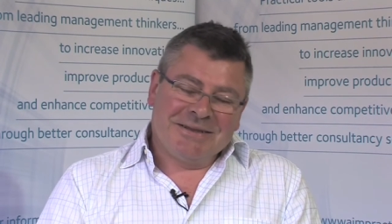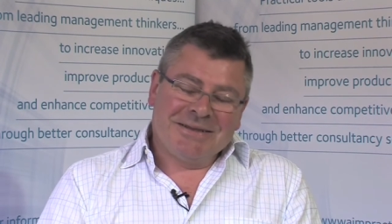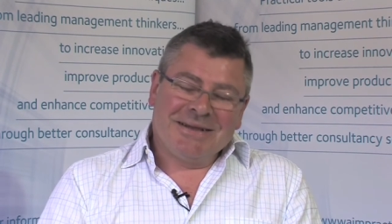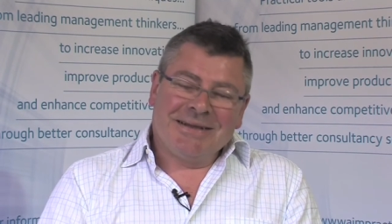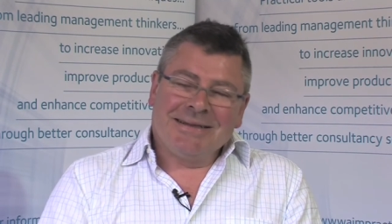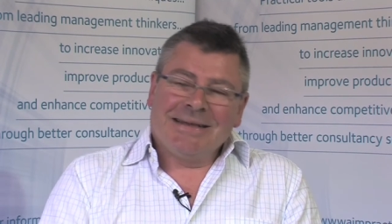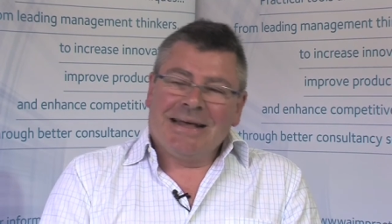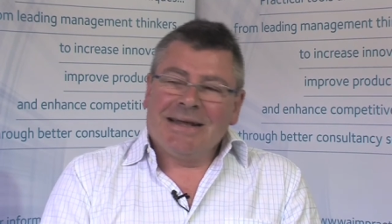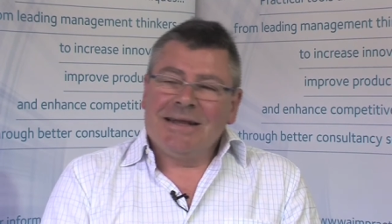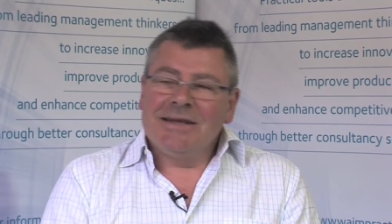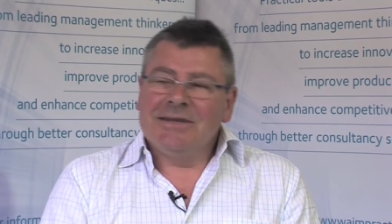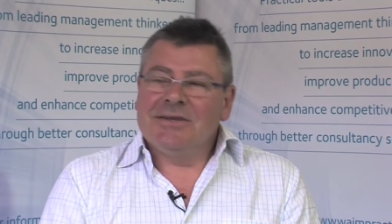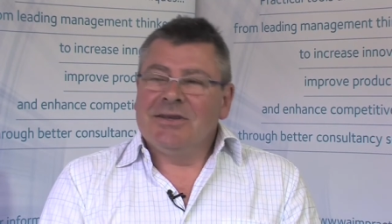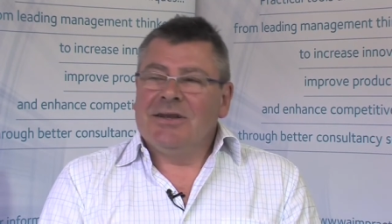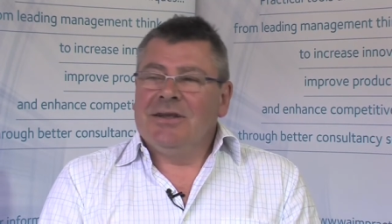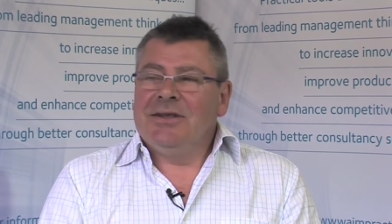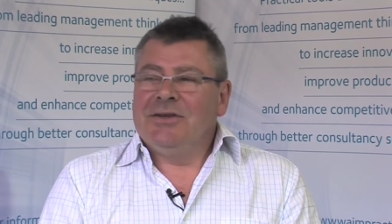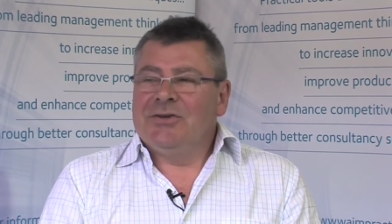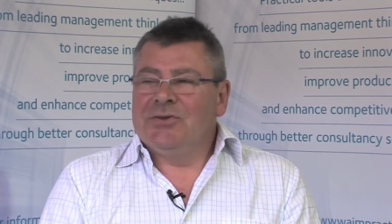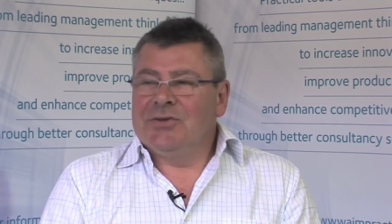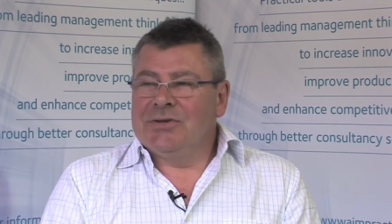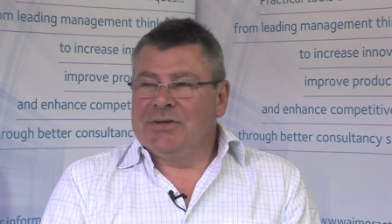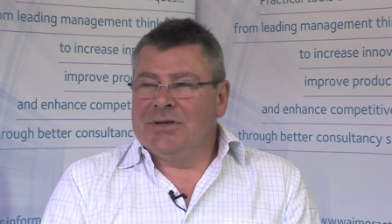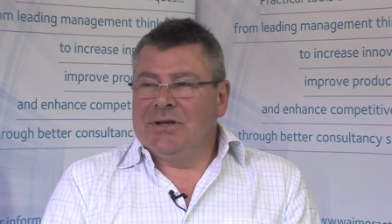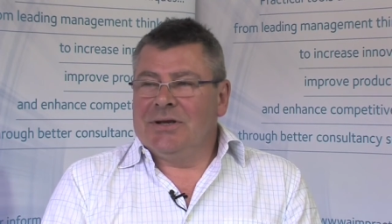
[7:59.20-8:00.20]
That is an
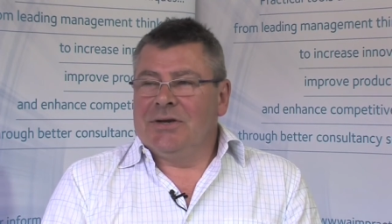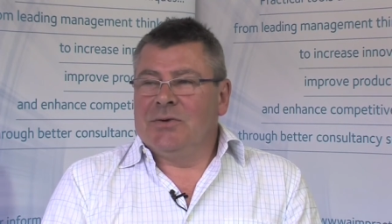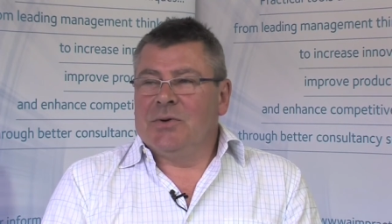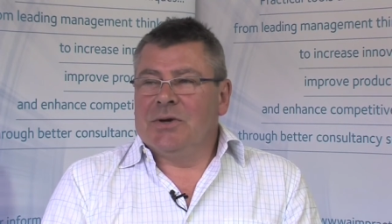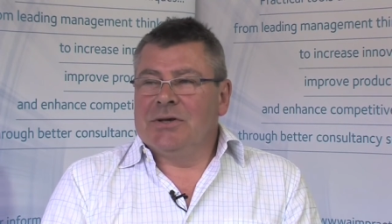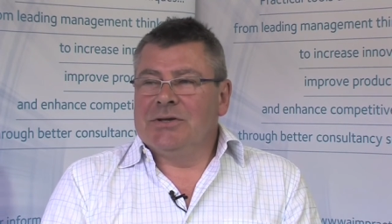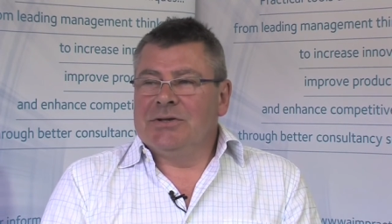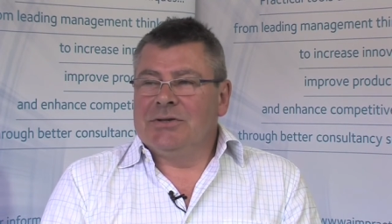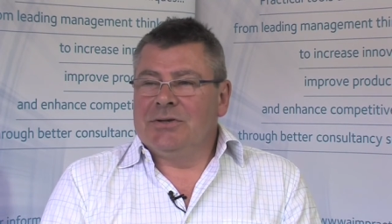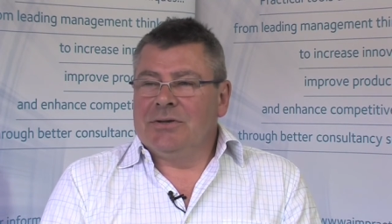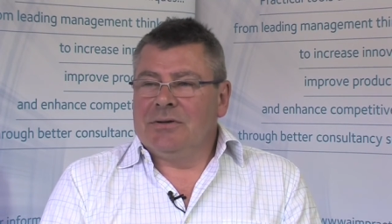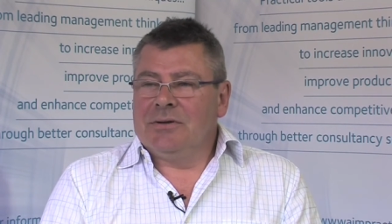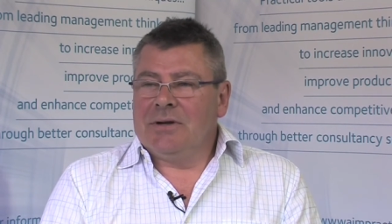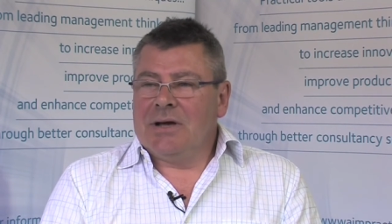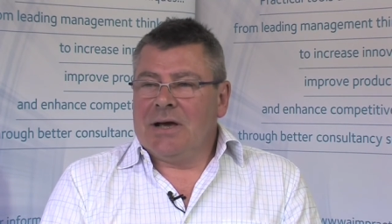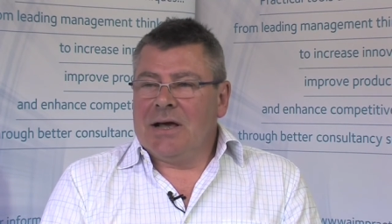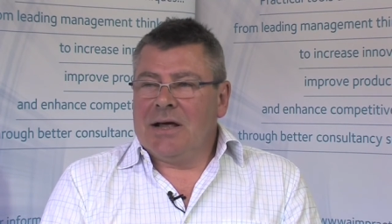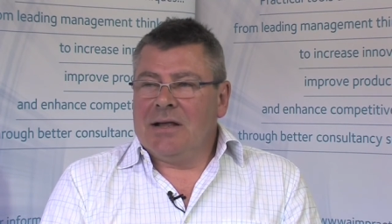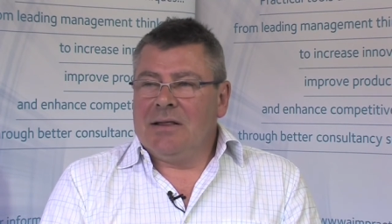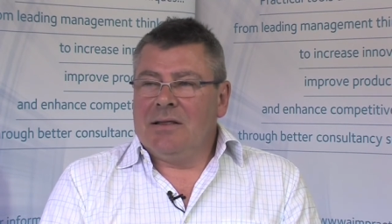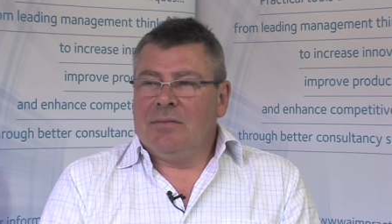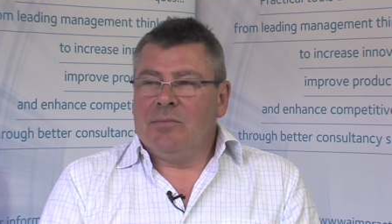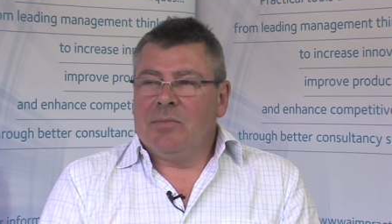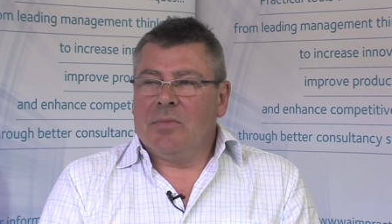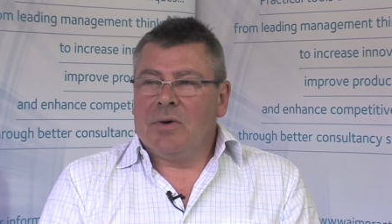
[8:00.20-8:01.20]
interesting question,
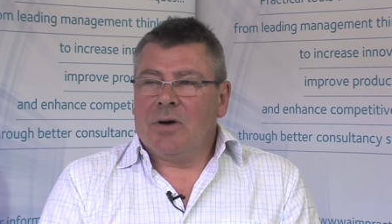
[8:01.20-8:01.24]
and